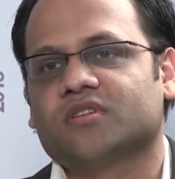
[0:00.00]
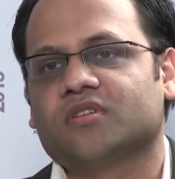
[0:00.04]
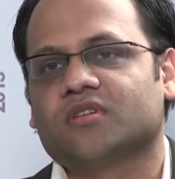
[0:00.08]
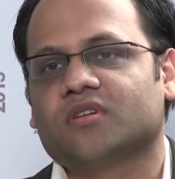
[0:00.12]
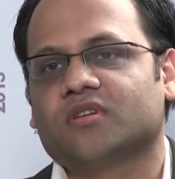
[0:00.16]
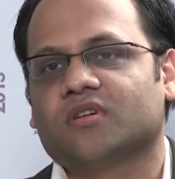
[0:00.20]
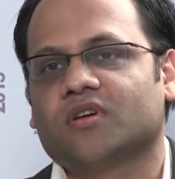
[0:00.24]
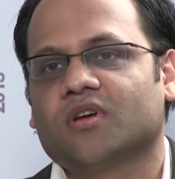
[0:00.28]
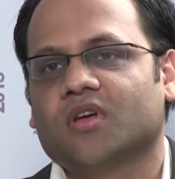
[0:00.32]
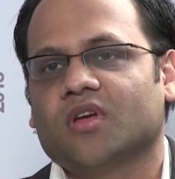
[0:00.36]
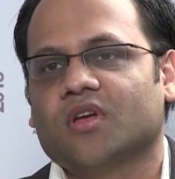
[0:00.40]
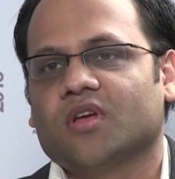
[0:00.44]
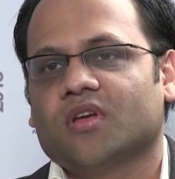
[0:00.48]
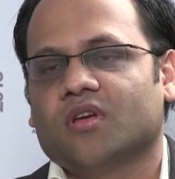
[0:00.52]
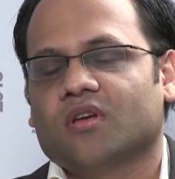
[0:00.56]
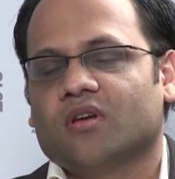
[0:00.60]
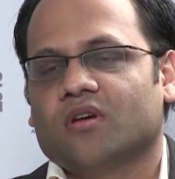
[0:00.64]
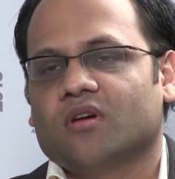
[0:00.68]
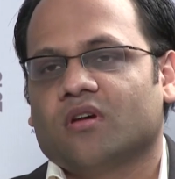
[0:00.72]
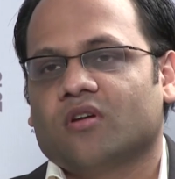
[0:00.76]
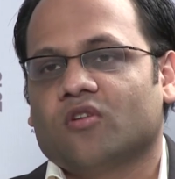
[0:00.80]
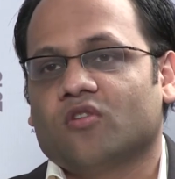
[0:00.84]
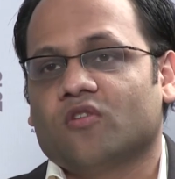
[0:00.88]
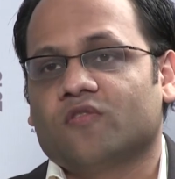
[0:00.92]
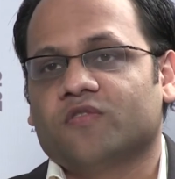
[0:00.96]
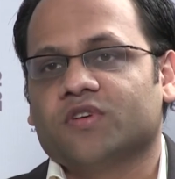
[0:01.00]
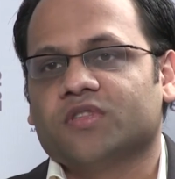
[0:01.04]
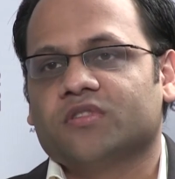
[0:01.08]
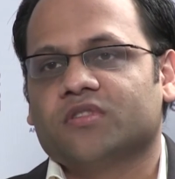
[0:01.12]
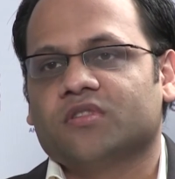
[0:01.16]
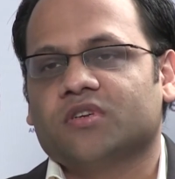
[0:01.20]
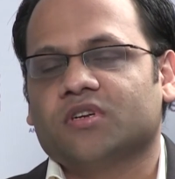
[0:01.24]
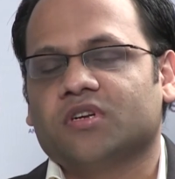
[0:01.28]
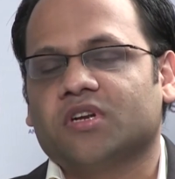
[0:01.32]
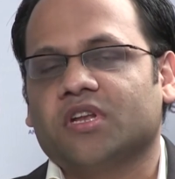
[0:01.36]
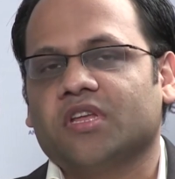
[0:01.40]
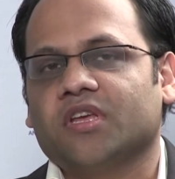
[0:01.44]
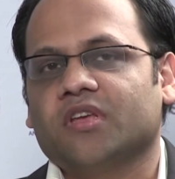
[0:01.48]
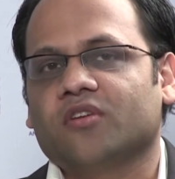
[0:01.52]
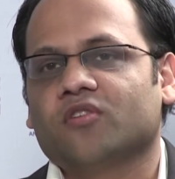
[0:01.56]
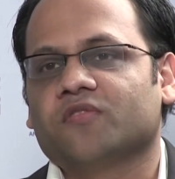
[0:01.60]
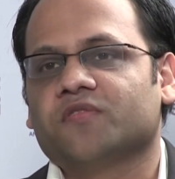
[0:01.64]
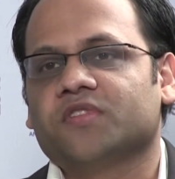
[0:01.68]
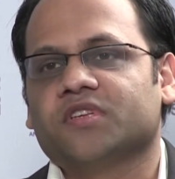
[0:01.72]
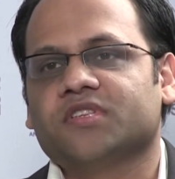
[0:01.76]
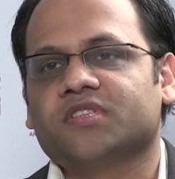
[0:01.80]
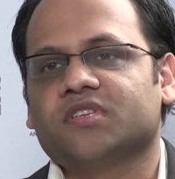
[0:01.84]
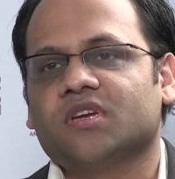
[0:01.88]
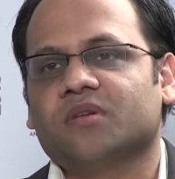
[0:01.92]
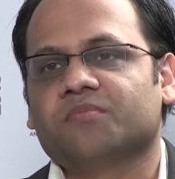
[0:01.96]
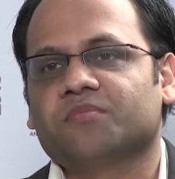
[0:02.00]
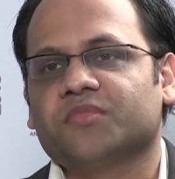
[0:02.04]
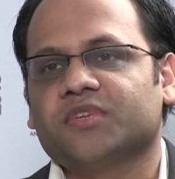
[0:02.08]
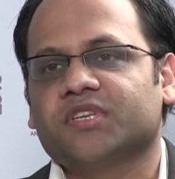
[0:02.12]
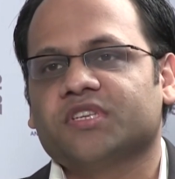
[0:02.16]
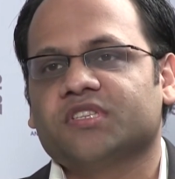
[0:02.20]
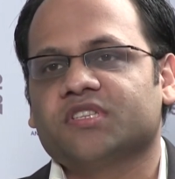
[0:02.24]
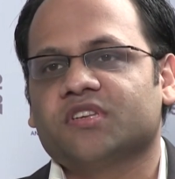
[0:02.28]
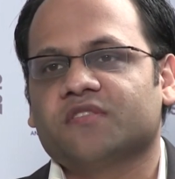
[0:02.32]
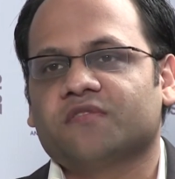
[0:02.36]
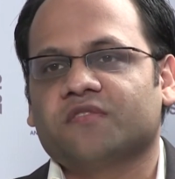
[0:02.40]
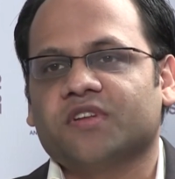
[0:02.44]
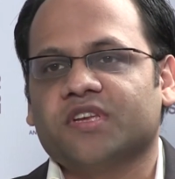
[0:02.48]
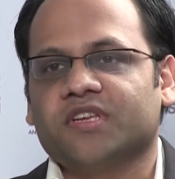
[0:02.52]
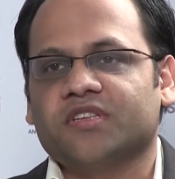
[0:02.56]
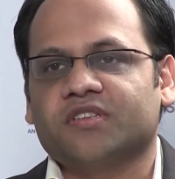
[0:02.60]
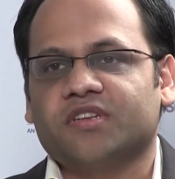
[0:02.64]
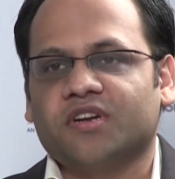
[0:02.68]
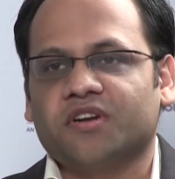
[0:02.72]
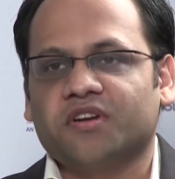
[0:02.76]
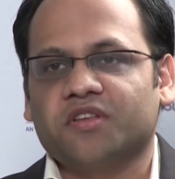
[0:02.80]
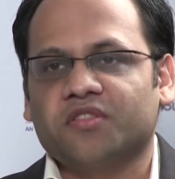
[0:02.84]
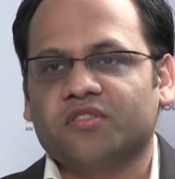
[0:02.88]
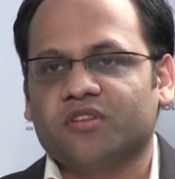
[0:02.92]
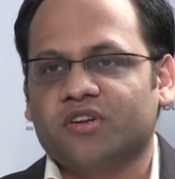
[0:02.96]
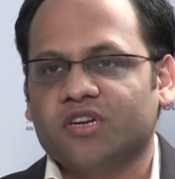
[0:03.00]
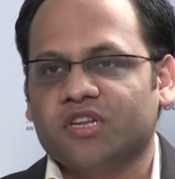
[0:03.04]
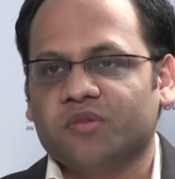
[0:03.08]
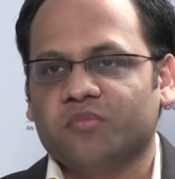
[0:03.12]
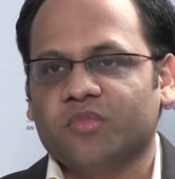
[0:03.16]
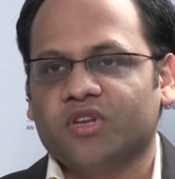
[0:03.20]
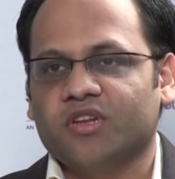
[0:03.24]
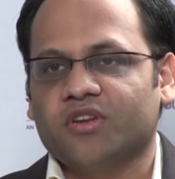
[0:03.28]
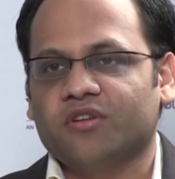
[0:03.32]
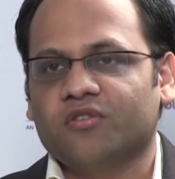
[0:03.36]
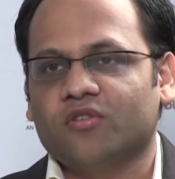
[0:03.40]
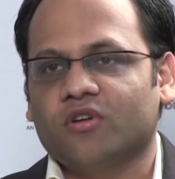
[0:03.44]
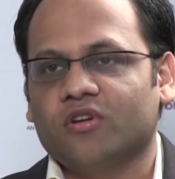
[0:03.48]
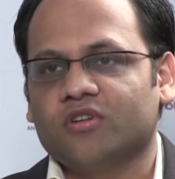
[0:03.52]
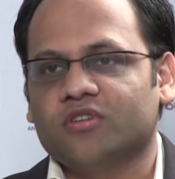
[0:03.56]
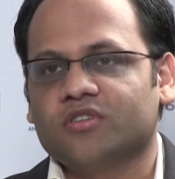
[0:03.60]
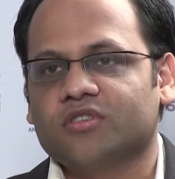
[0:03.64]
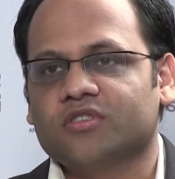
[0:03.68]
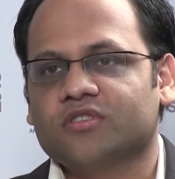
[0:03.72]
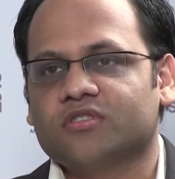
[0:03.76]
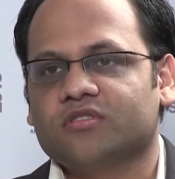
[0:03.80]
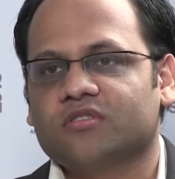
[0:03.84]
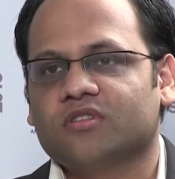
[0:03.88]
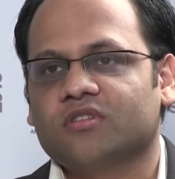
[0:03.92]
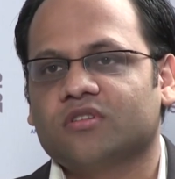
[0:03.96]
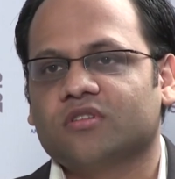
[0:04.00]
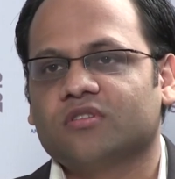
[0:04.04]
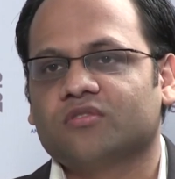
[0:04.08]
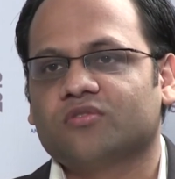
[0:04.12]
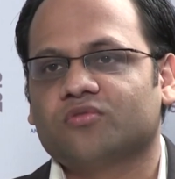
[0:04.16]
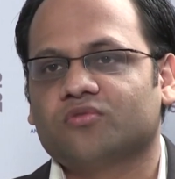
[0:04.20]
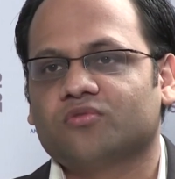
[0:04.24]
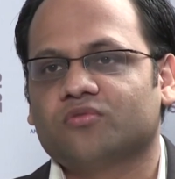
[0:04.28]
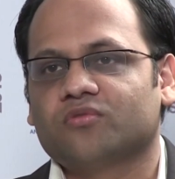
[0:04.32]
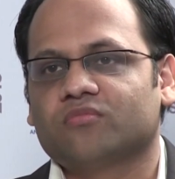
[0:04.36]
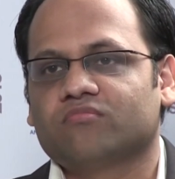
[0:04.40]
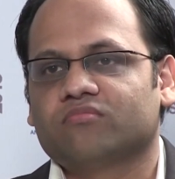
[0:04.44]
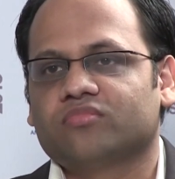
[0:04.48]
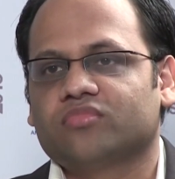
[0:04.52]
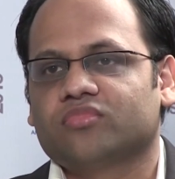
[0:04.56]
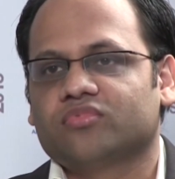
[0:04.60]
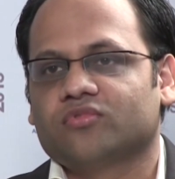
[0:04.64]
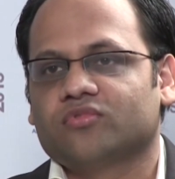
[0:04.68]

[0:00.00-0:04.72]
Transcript: Uh, over 30 of these companies have raised $130 million uh, through,